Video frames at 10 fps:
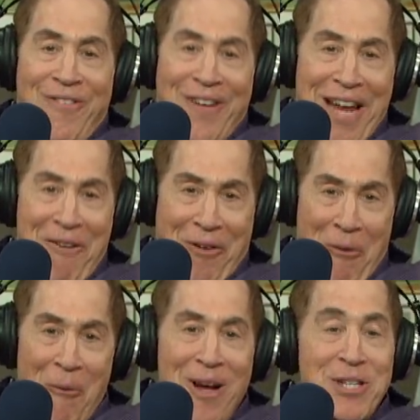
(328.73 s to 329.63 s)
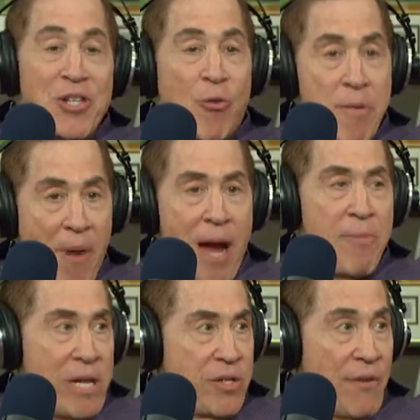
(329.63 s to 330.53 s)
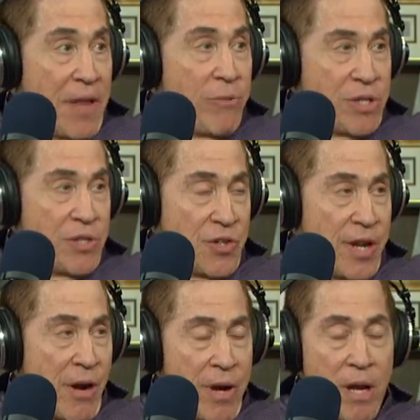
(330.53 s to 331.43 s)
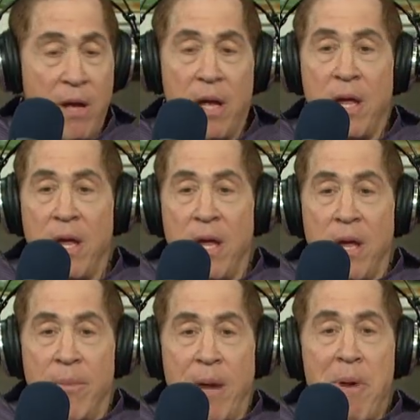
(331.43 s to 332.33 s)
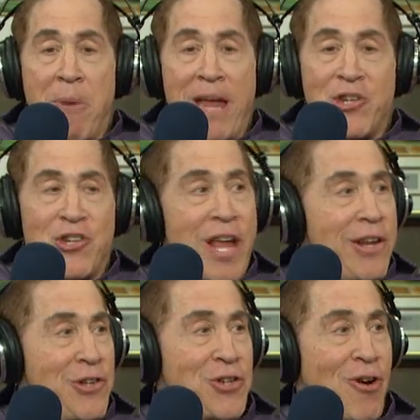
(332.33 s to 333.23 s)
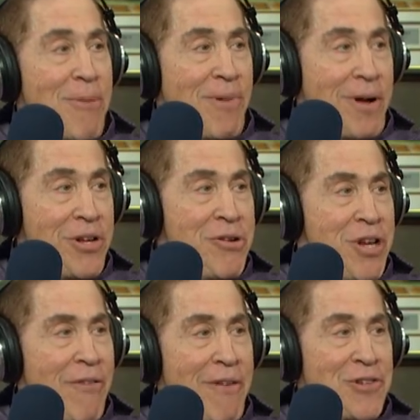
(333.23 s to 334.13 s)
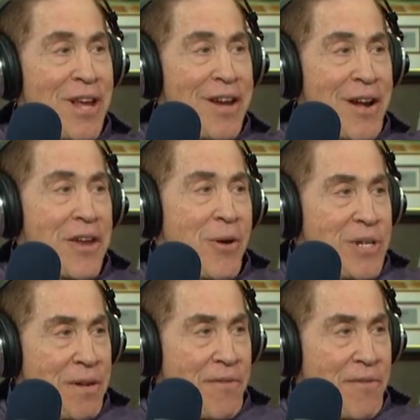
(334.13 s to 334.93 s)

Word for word: whatever it was to remind myself that was the scenario. But I remember I had Shannon Sharpe on. You, you ever have Shannon? I know he's at